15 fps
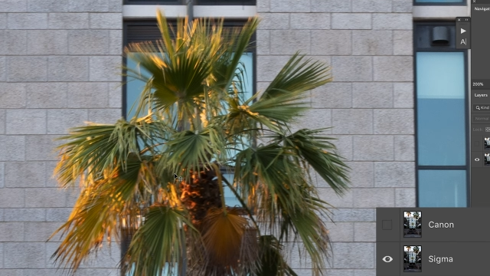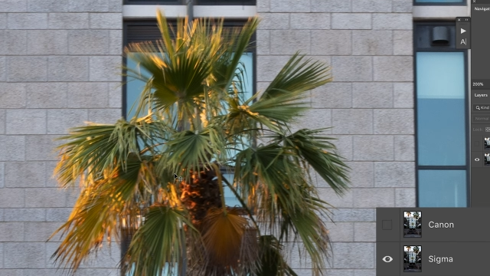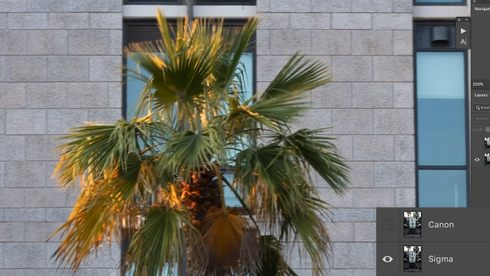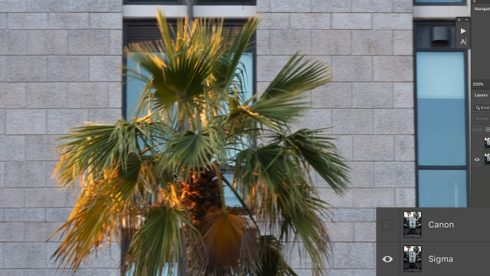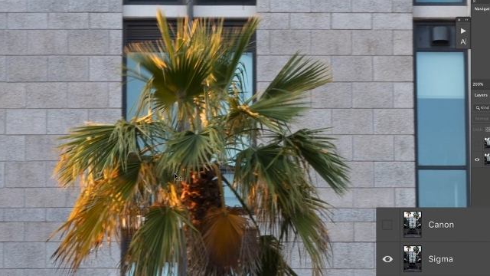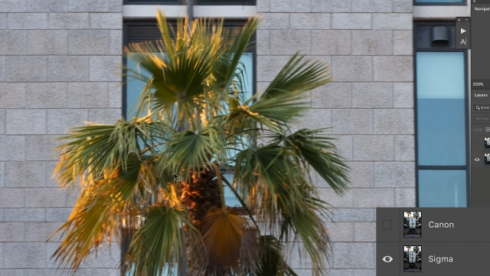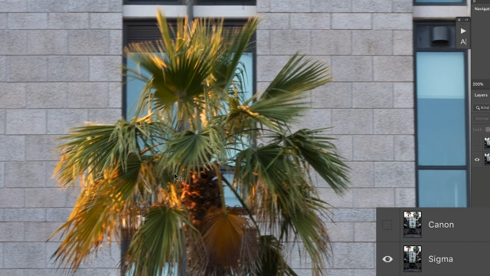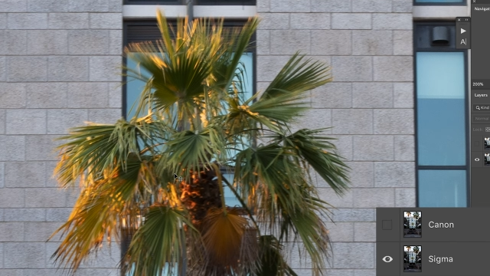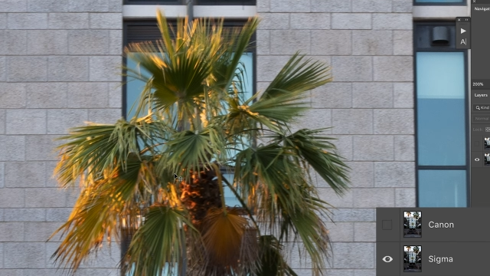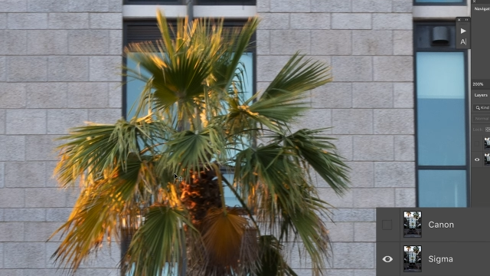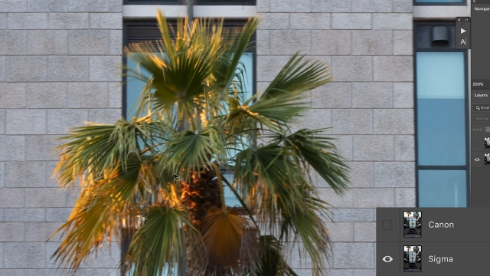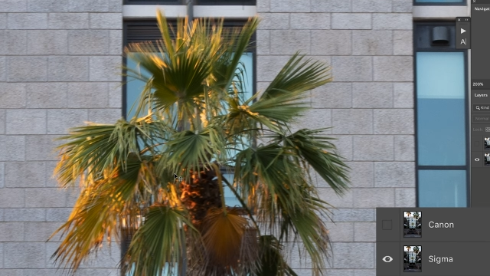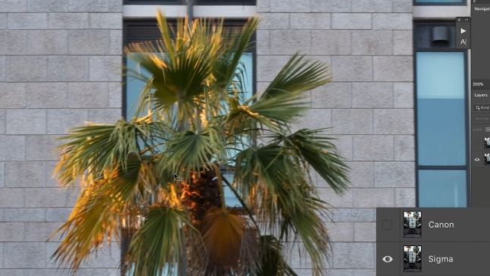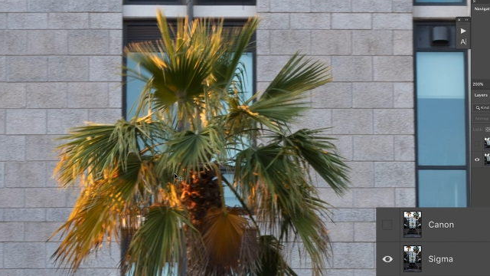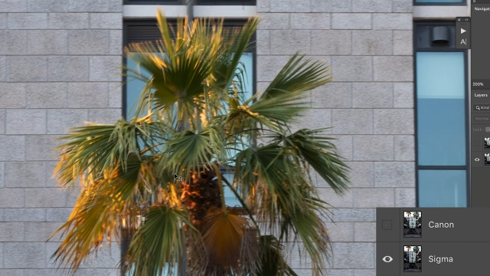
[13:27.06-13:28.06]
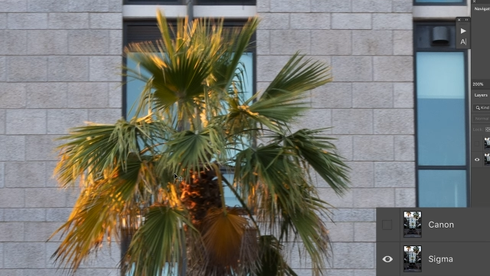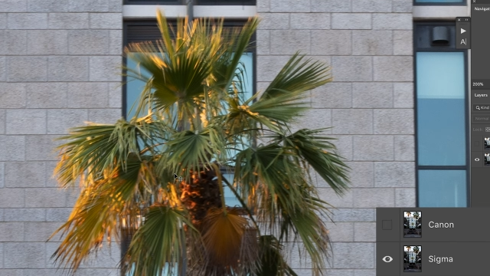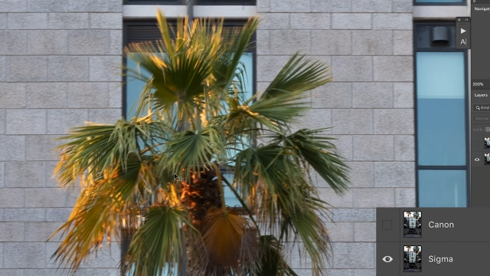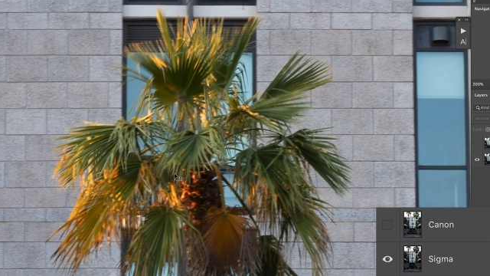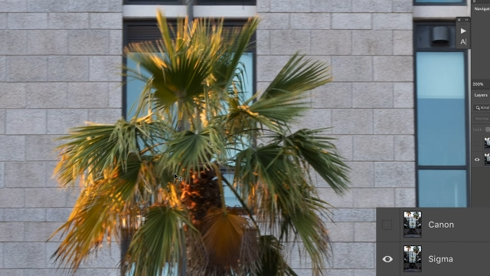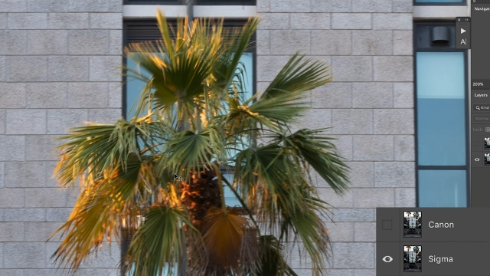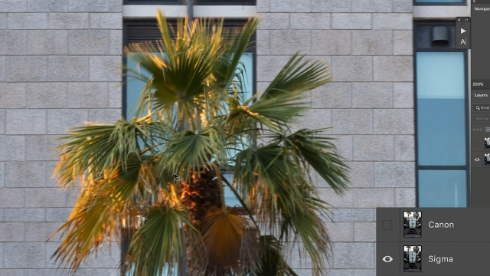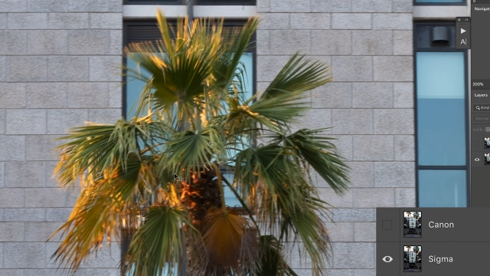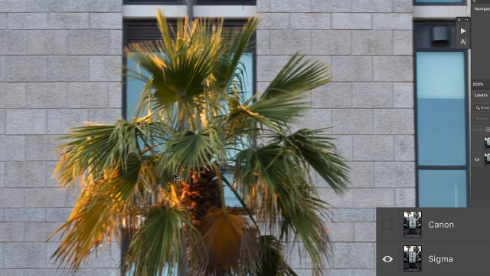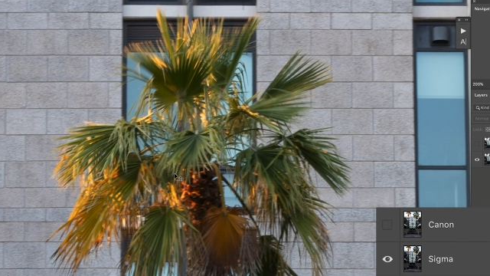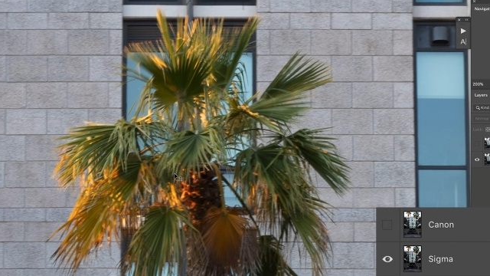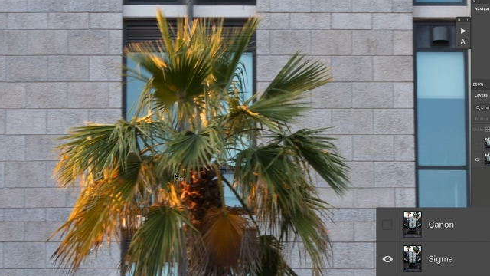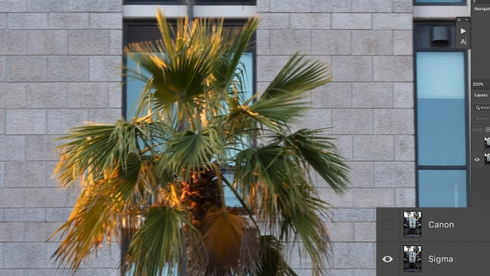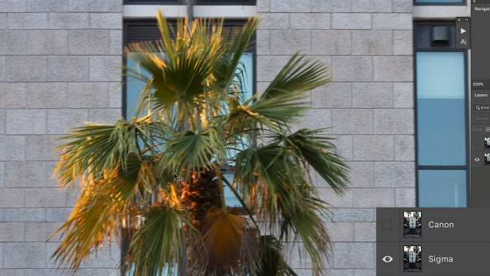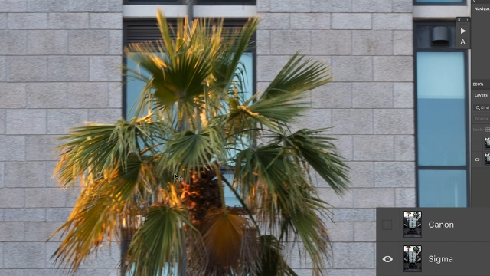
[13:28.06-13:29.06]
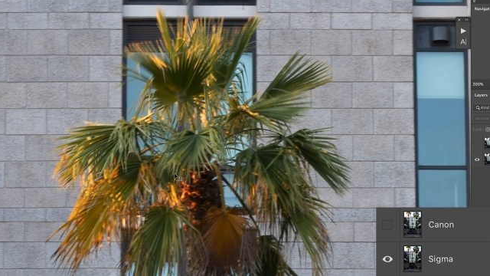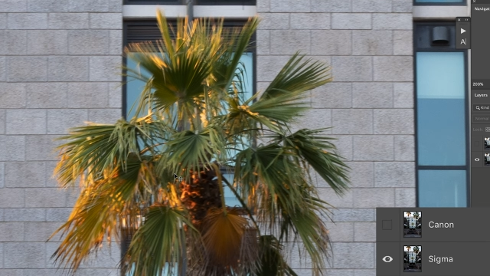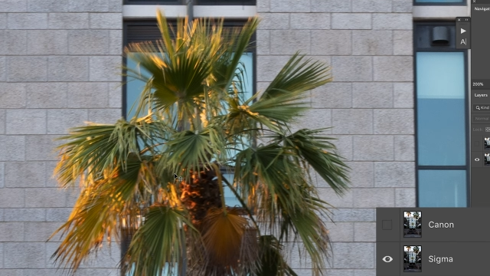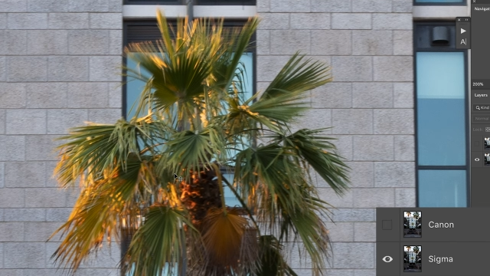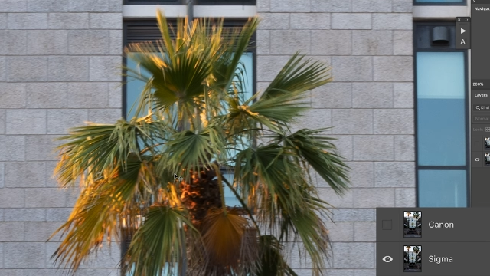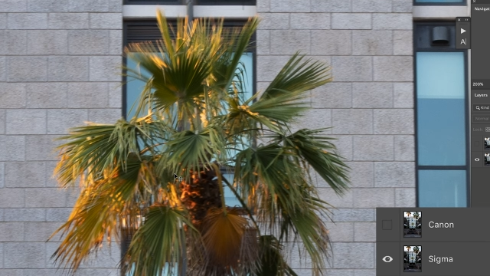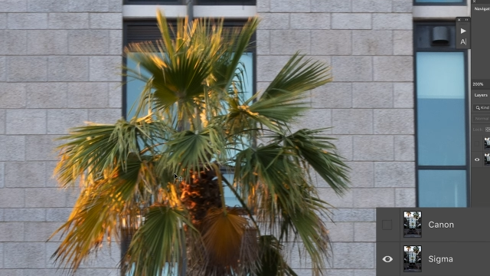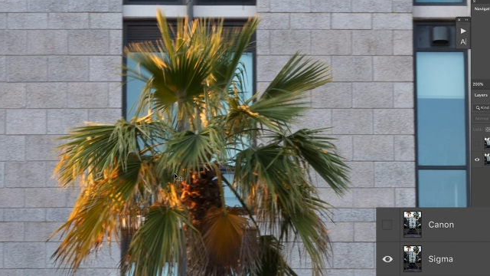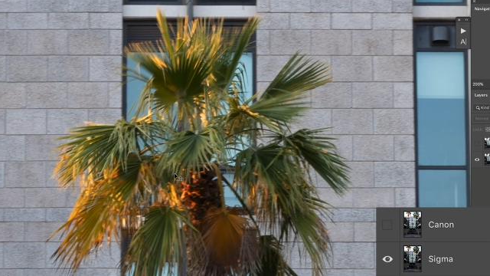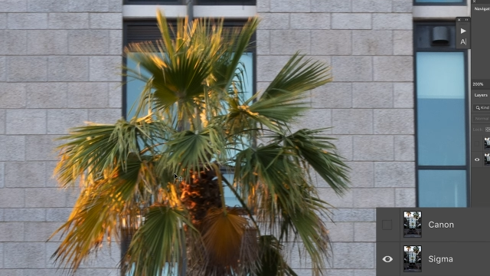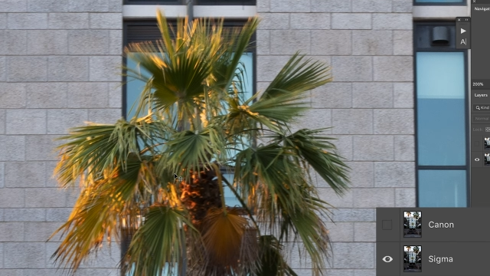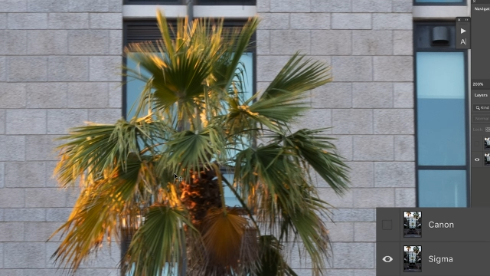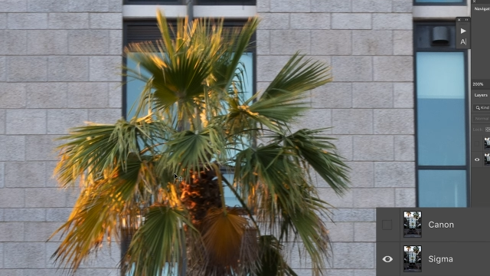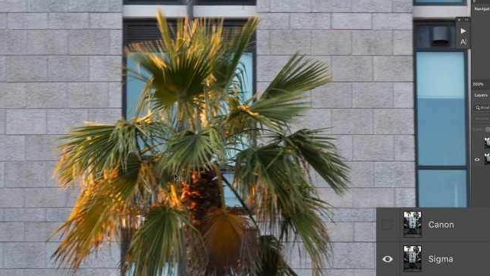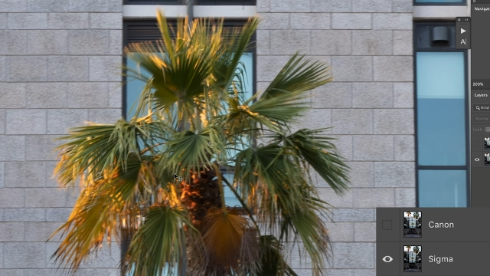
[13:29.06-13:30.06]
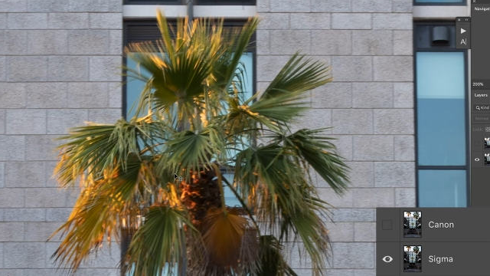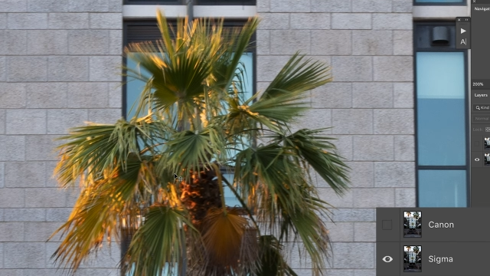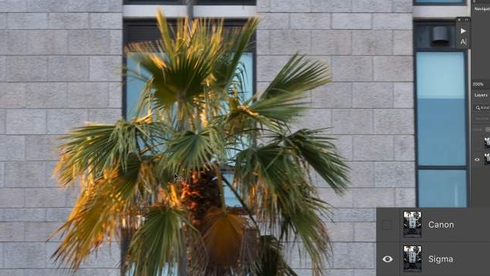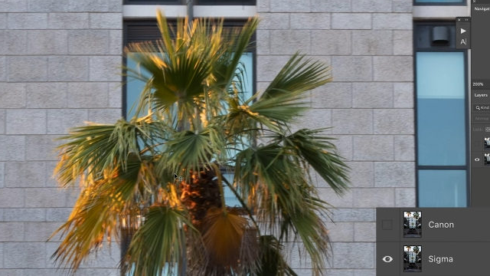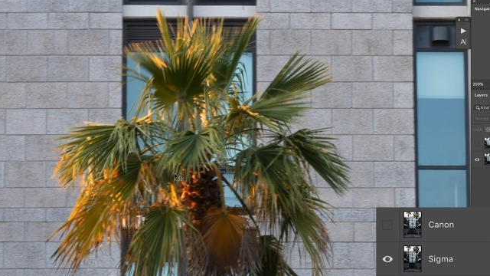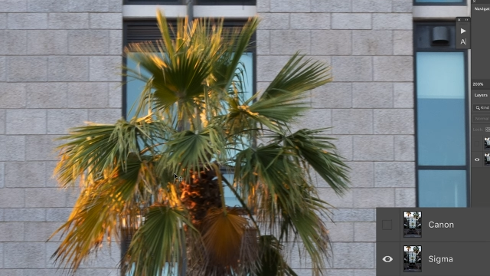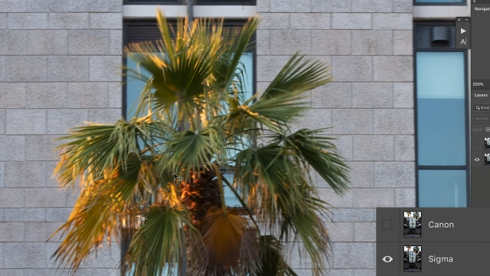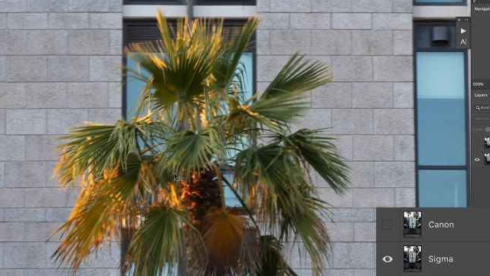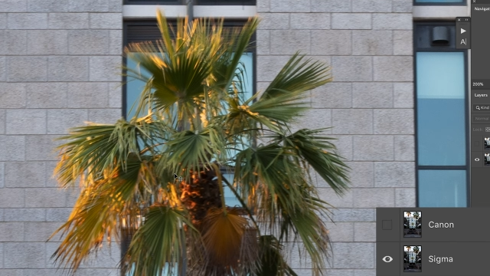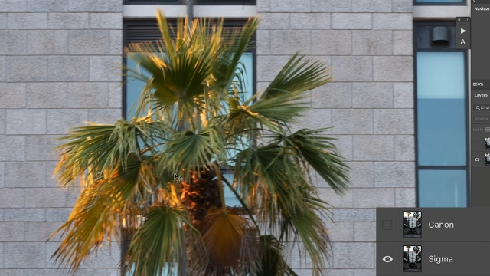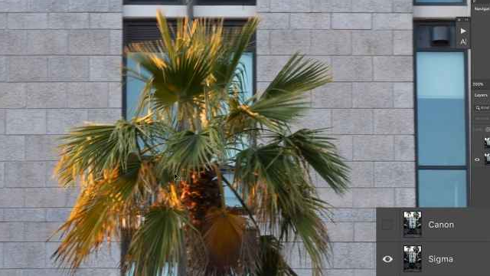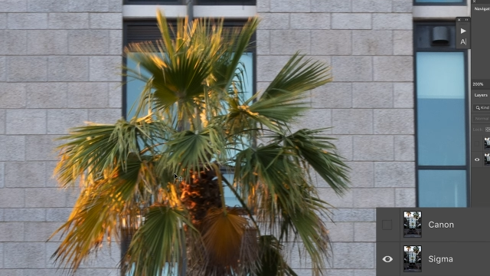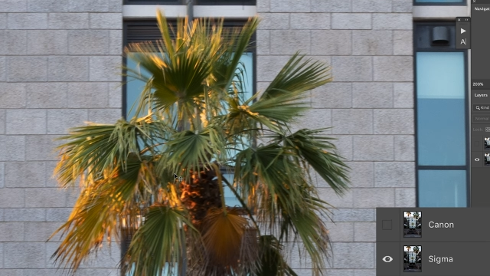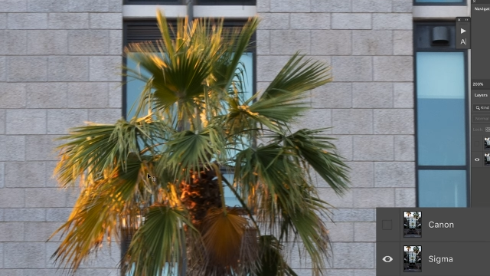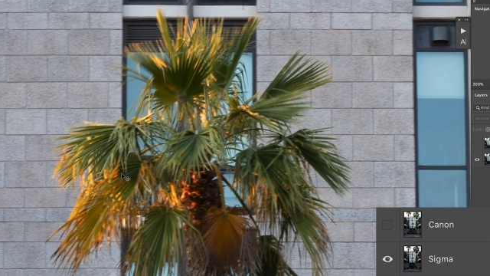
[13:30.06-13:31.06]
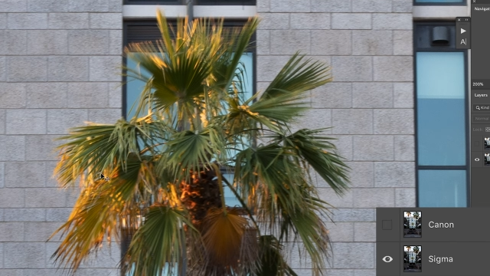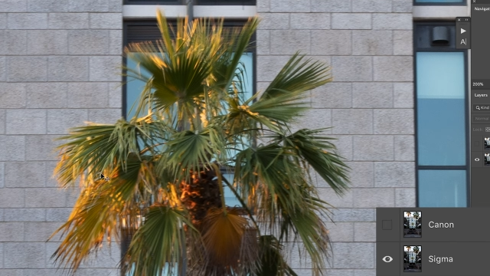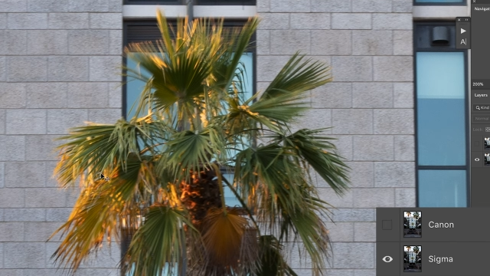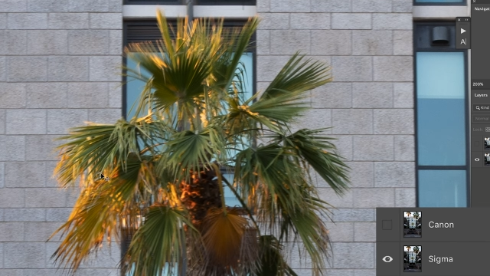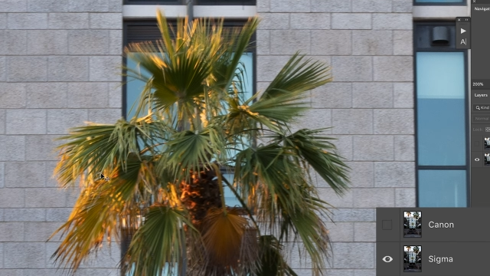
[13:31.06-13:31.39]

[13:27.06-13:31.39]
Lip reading: (no speaker visible)